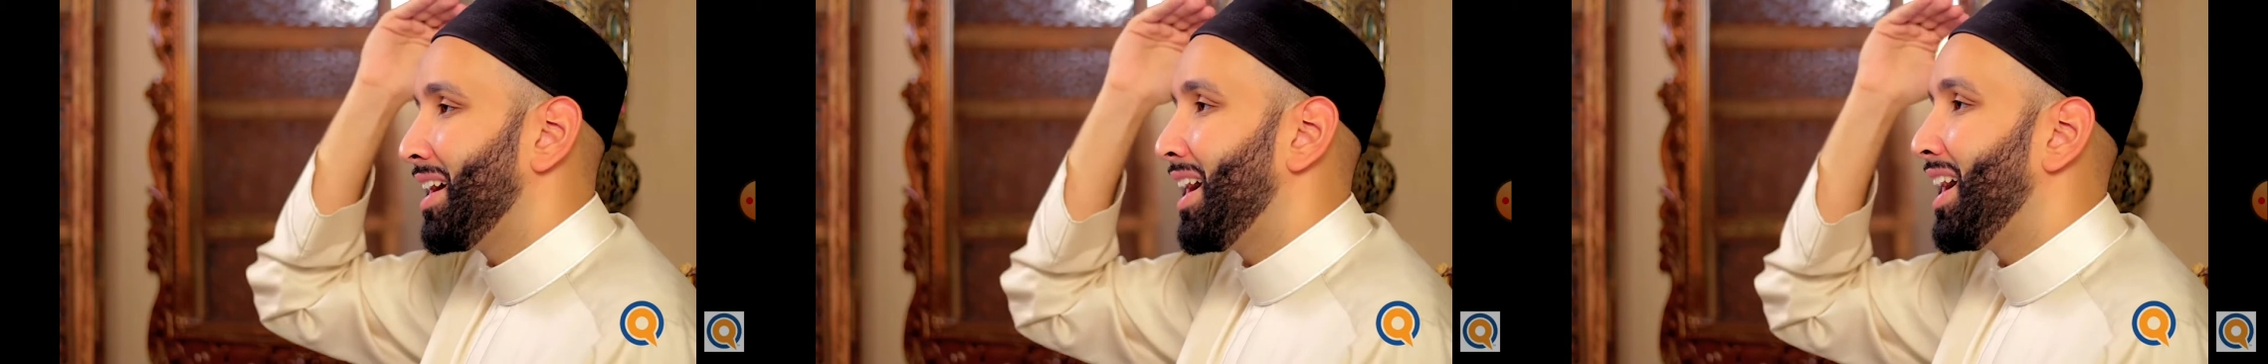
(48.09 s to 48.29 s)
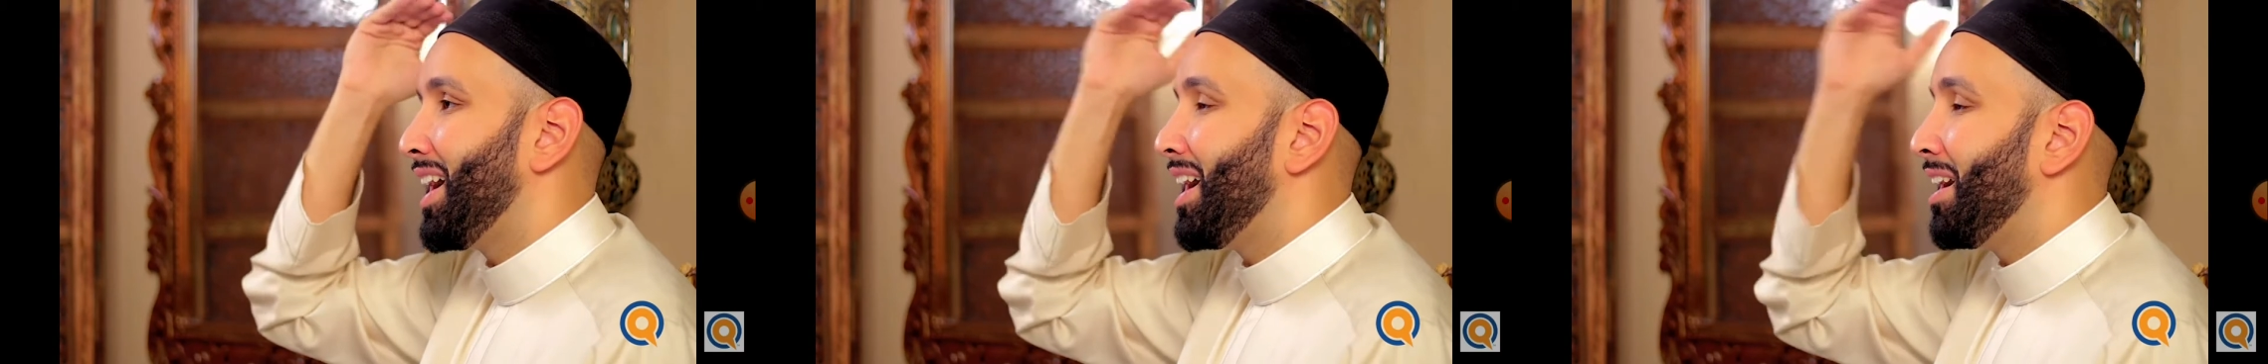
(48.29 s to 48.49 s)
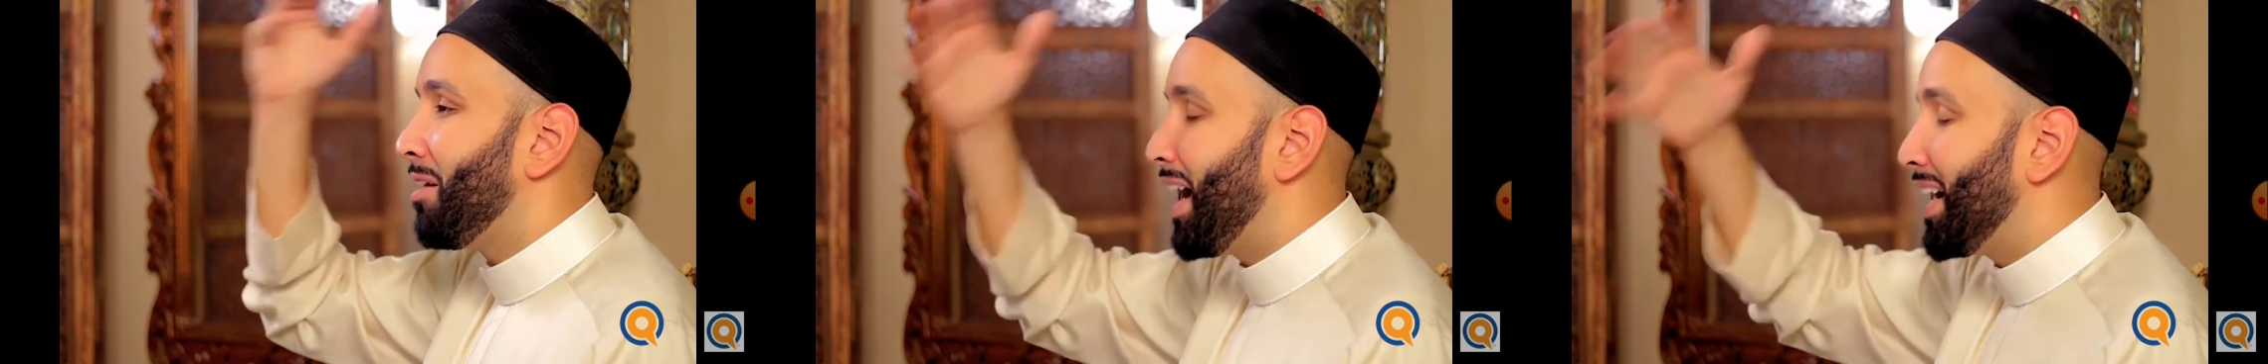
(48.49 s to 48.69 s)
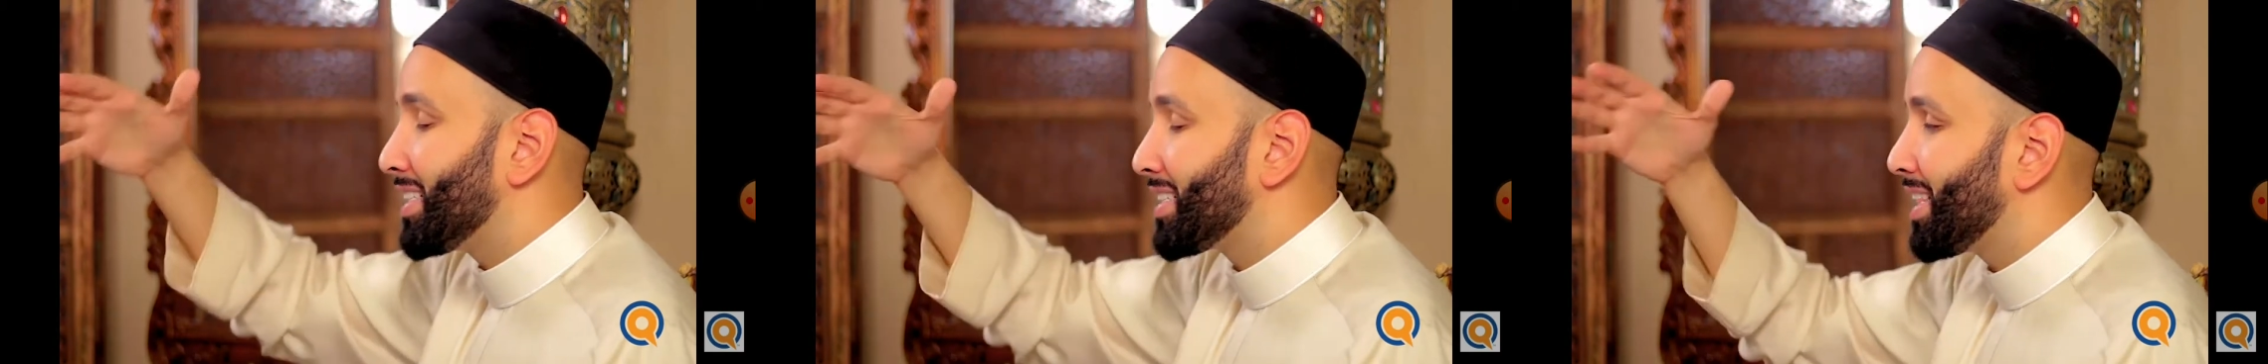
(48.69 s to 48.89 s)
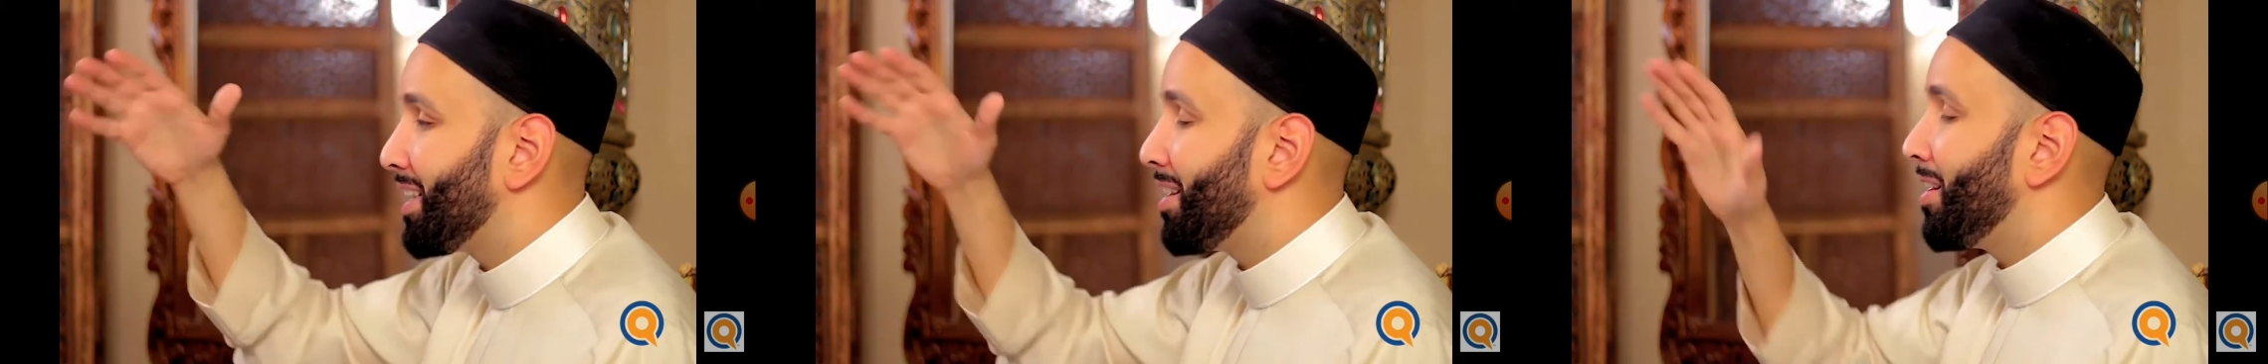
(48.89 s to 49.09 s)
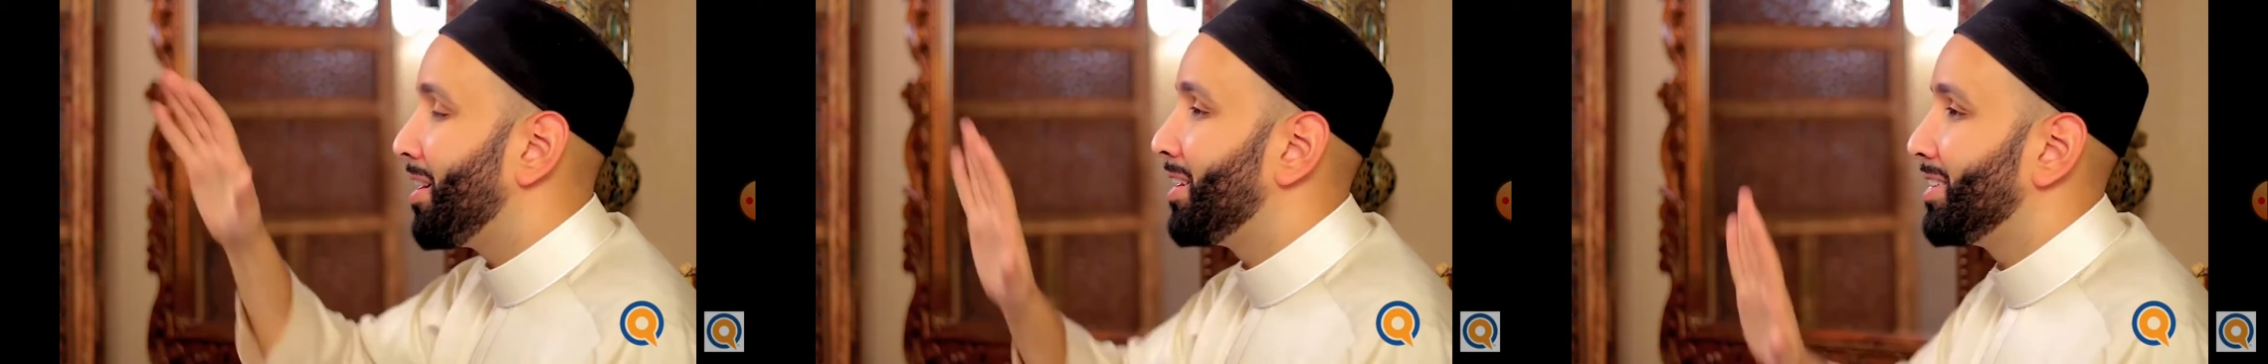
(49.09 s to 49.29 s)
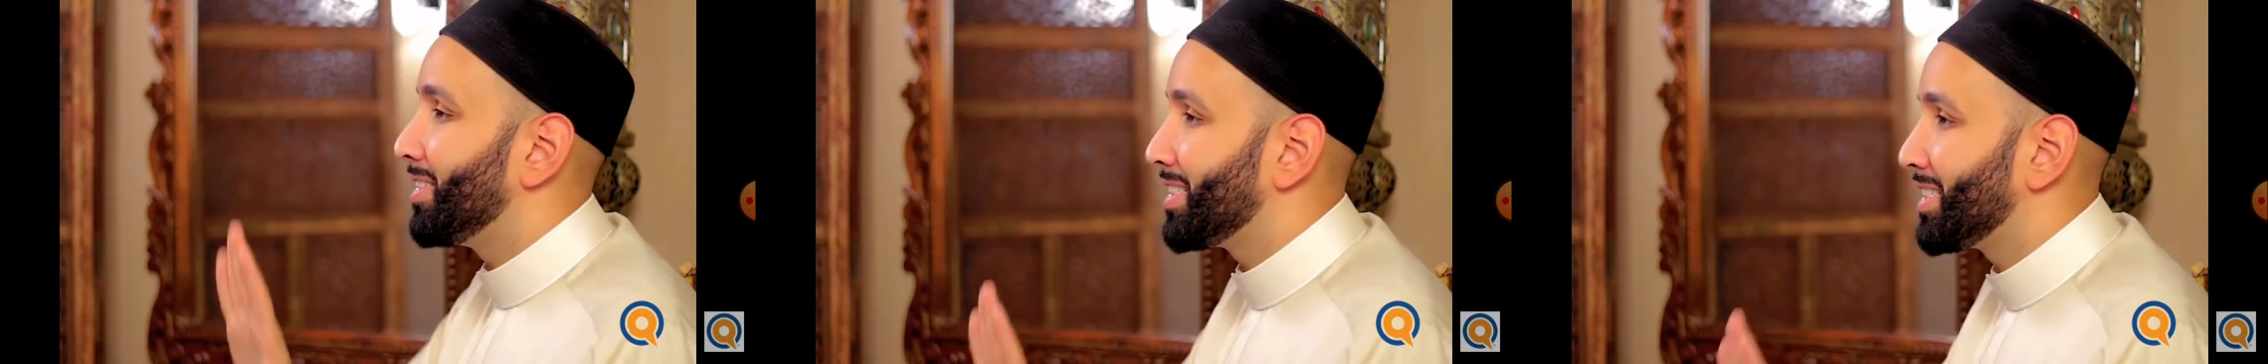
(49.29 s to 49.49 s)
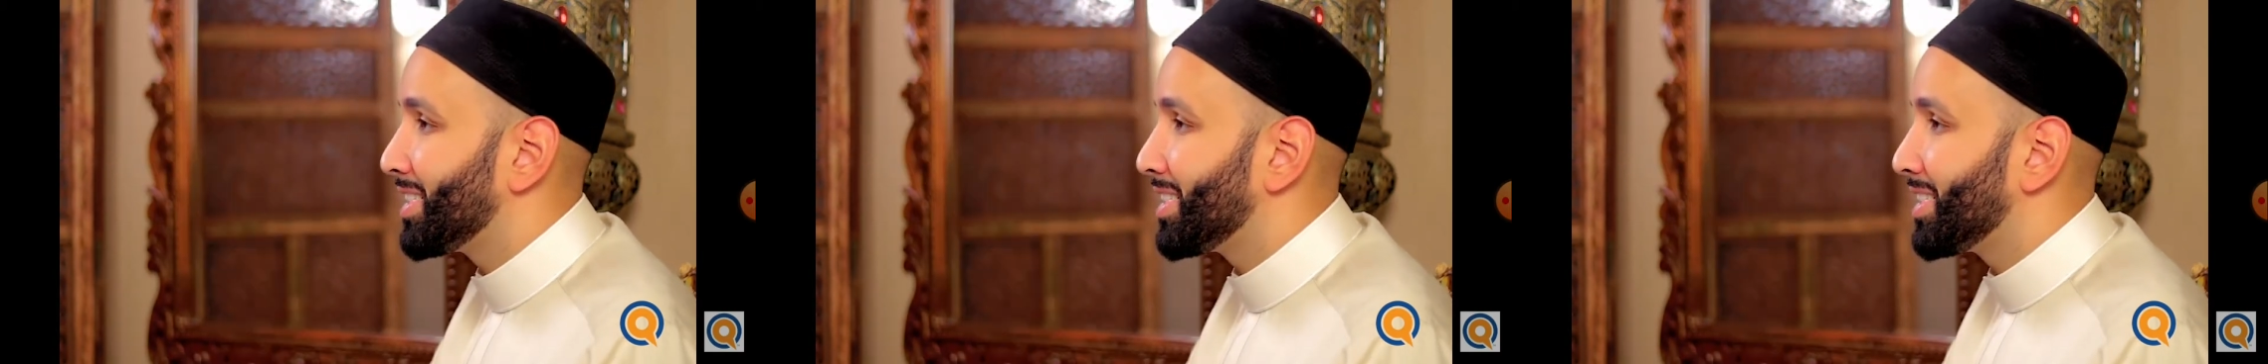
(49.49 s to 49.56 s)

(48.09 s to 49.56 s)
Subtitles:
as they are